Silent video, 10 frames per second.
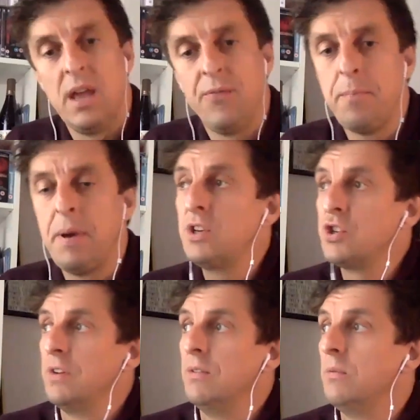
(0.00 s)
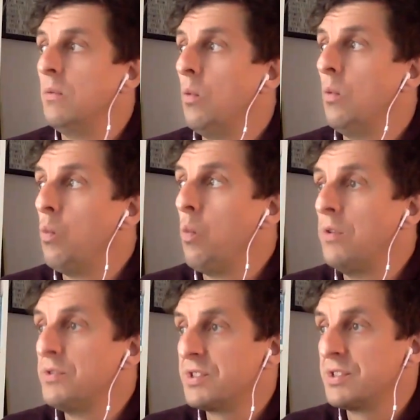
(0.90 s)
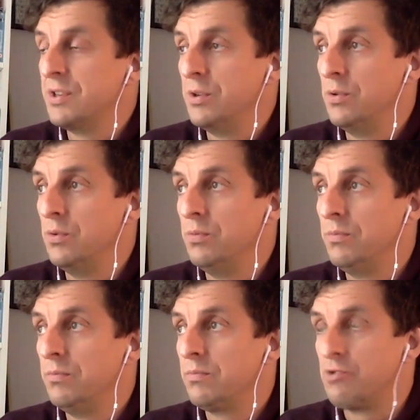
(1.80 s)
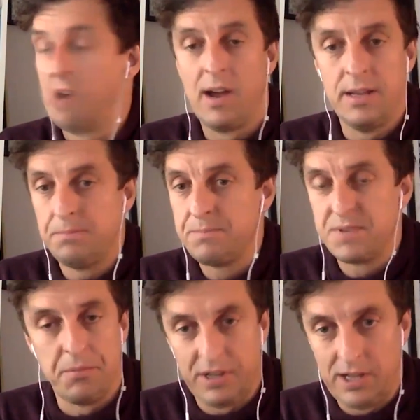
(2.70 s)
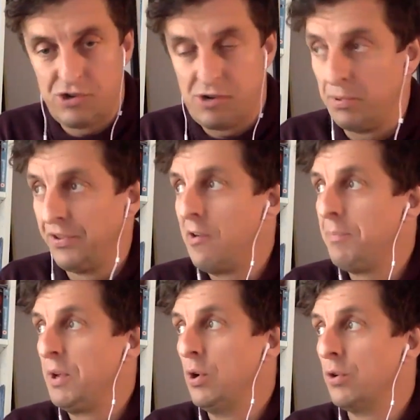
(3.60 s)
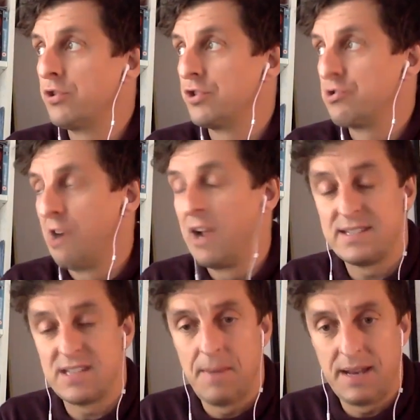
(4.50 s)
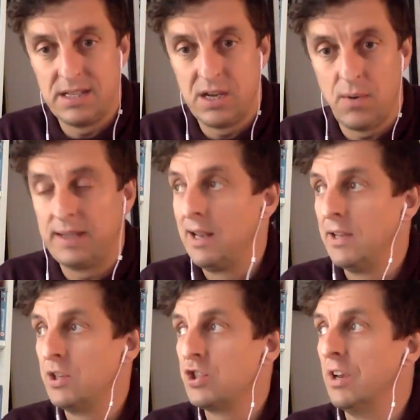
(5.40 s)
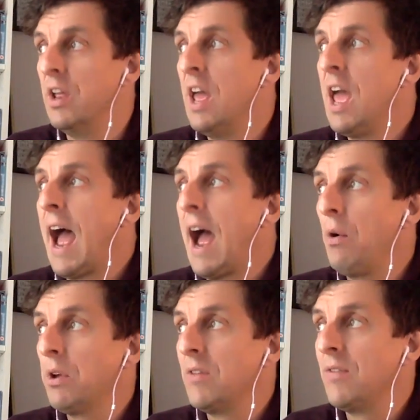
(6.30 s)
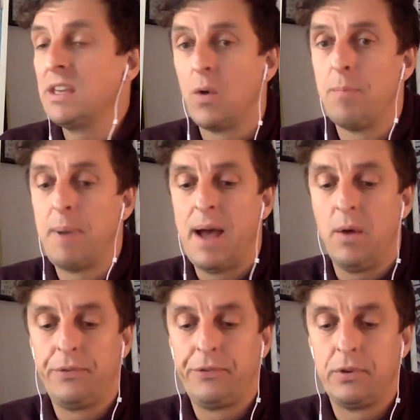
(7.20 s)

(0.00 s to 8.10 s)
if a patient wants to try something like triple therapy or to try some anticoagulation, how can they go about